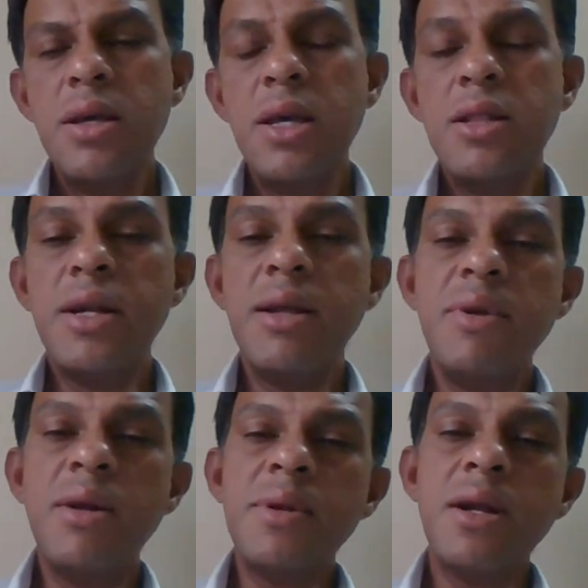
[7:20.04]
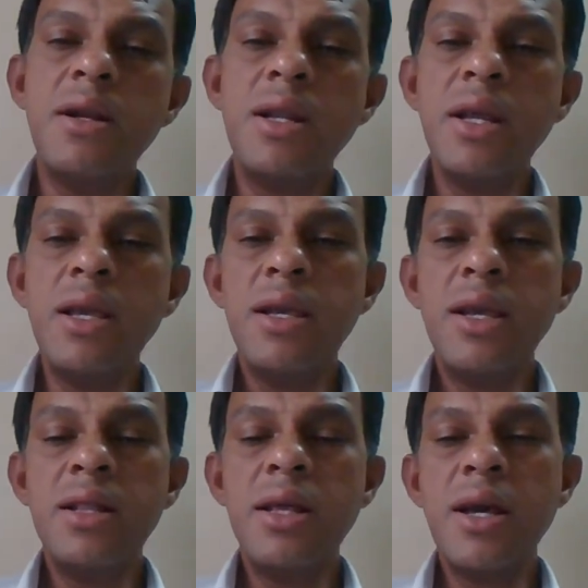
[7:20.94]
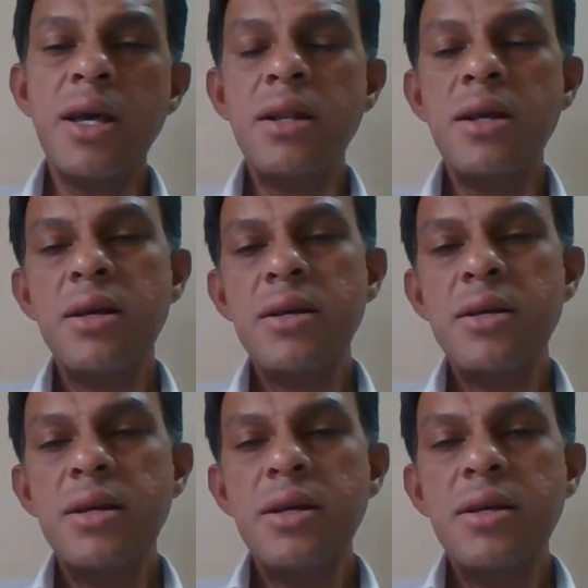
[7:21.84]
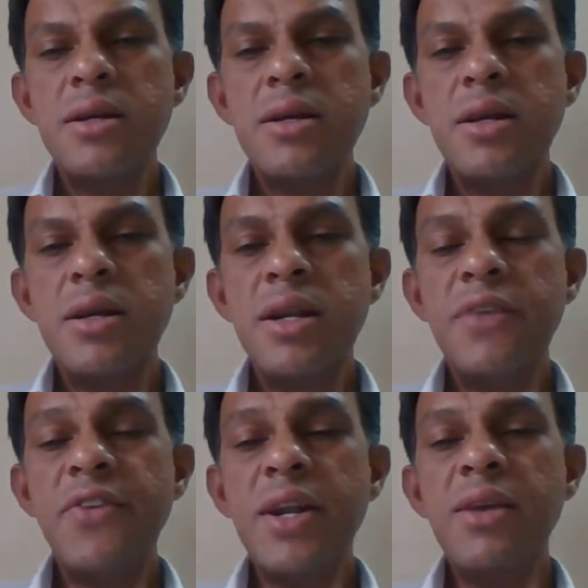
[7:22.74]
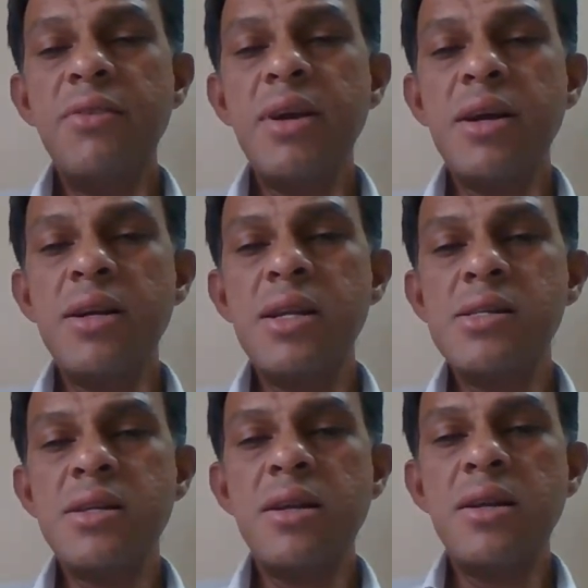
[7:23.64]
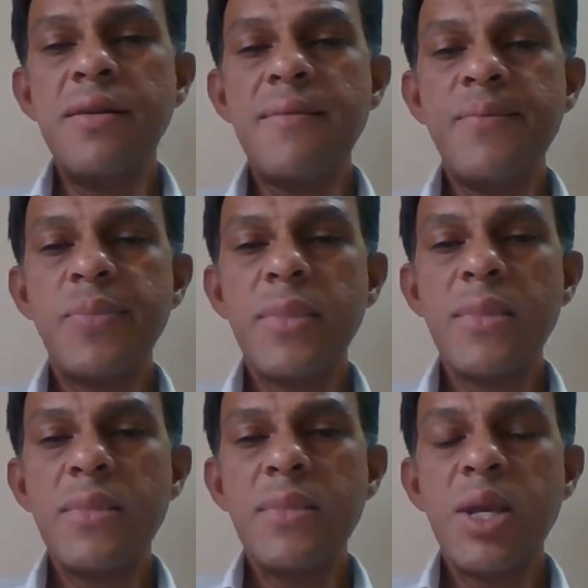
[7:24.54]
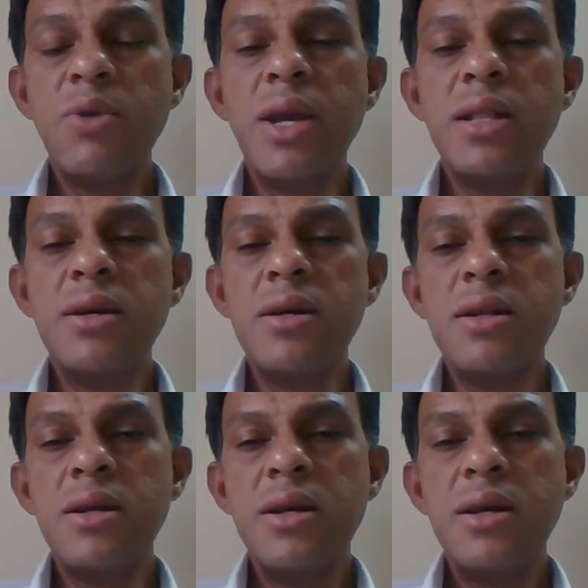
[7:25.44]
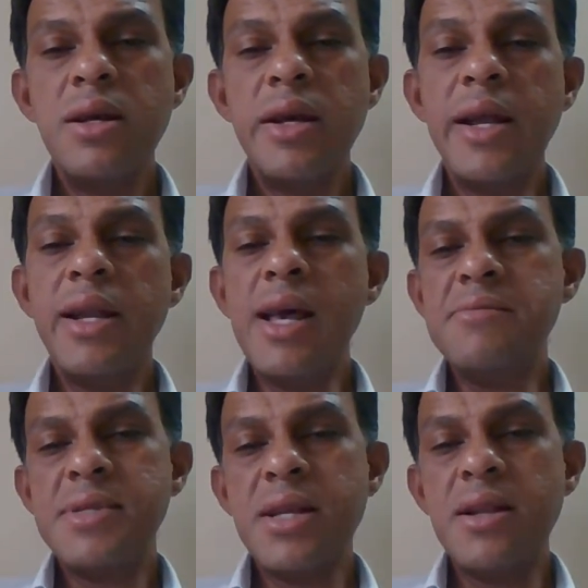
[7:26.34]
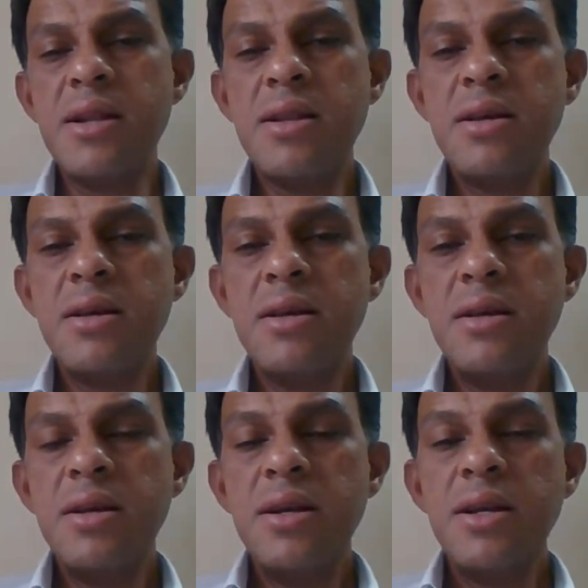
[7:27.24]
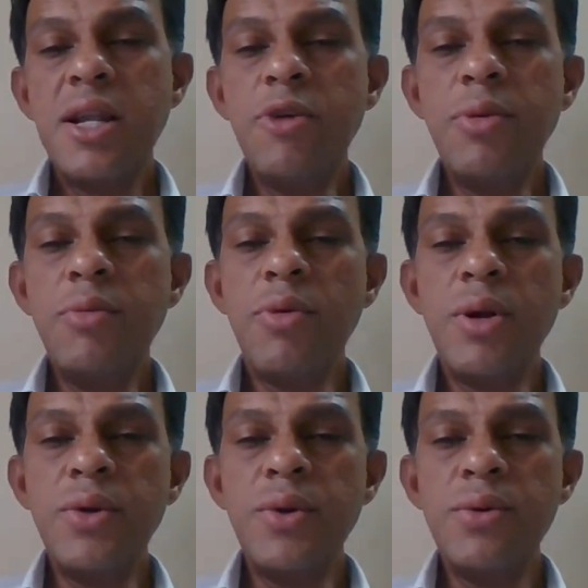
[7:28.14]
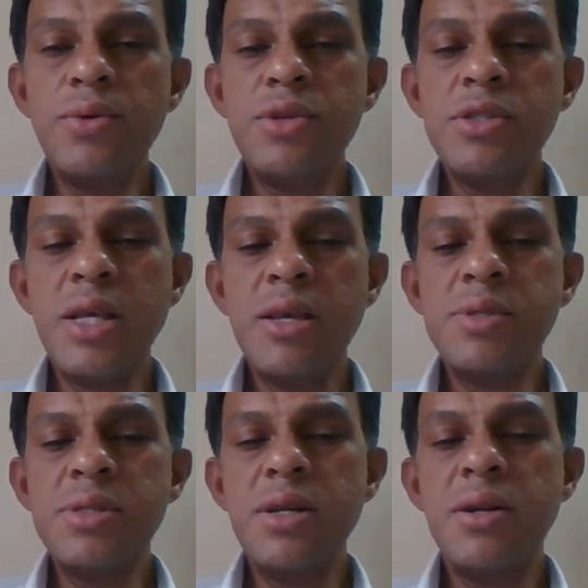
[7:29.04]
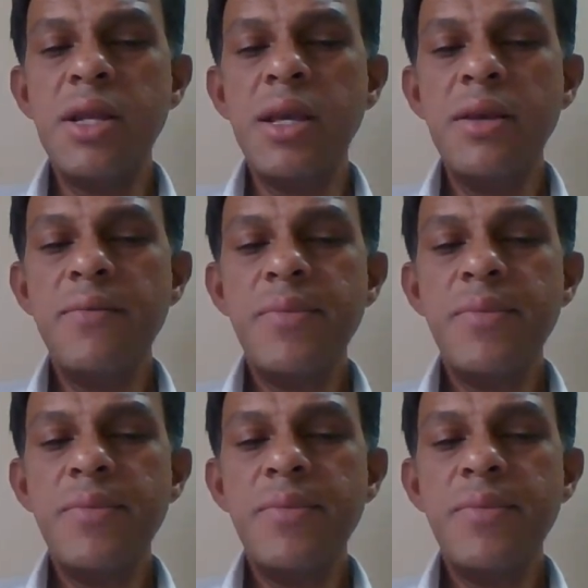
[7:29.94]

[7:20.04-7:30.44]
in the developed country in their different living condition, weather, and lifestyle. Now you want to do the same study